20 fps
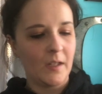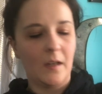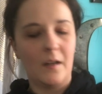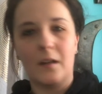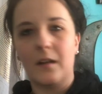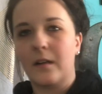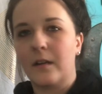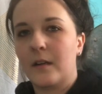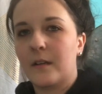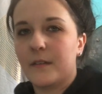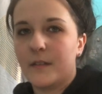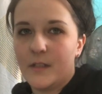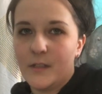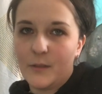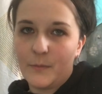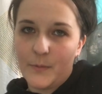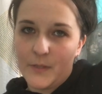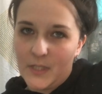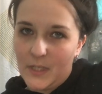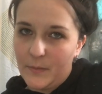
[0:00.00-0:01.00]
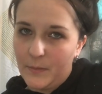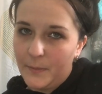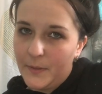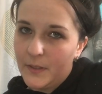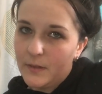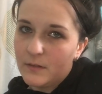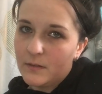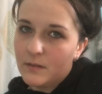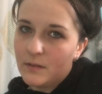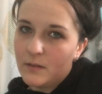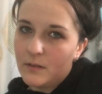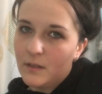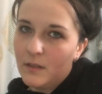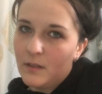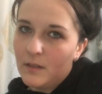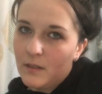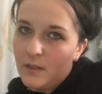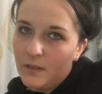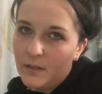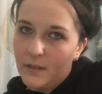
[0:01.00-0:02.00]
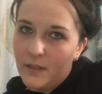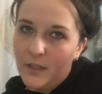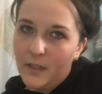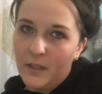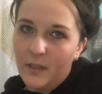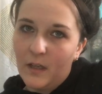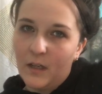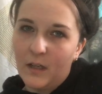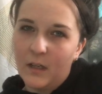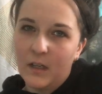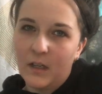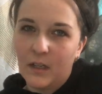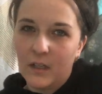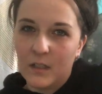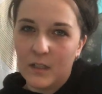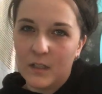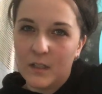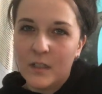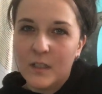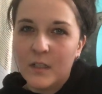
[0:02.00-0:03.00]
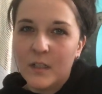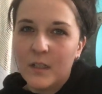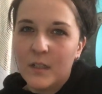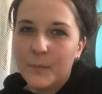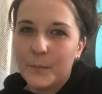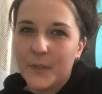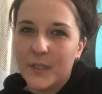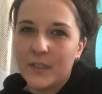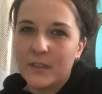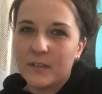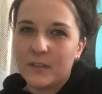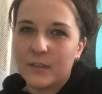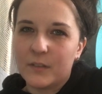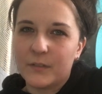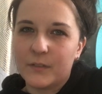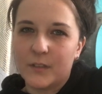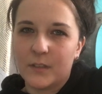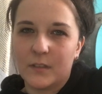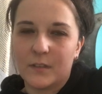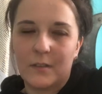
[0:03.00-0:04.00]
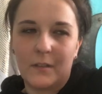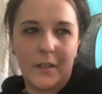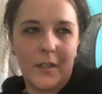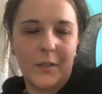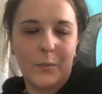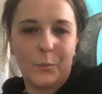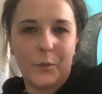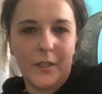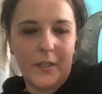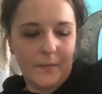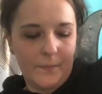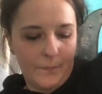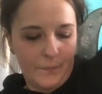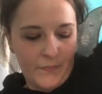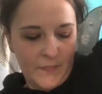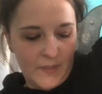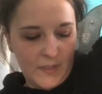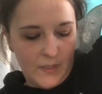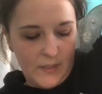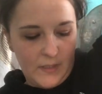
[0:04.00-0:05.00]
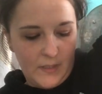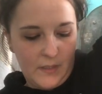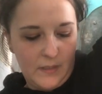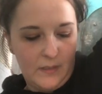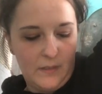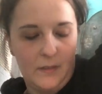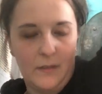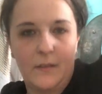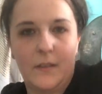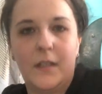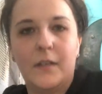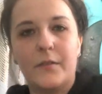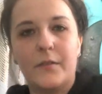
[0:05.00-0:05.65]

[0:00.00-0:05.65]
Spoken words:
Are these pajama pants. They are pink, silver, gray, and white. And they